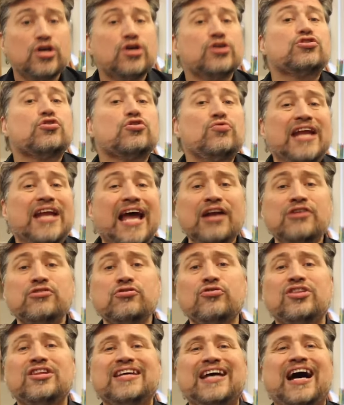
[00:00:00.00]
So
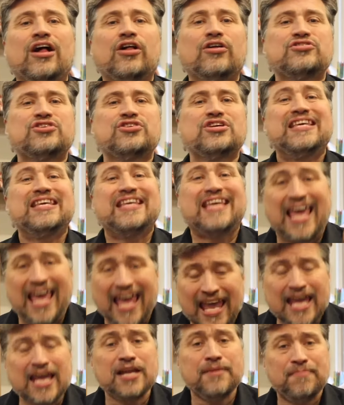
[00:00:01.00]
natural theology
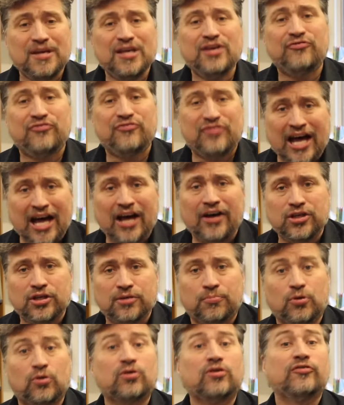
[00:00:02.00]
can be
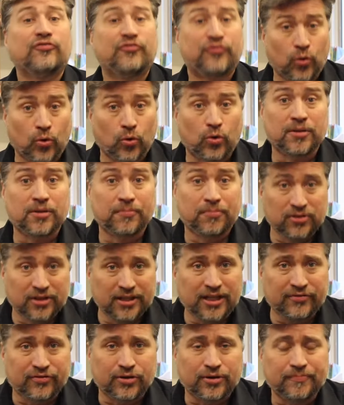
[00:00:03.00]
valuable for the
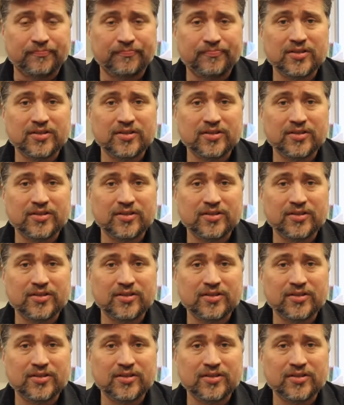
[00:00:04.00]
believer.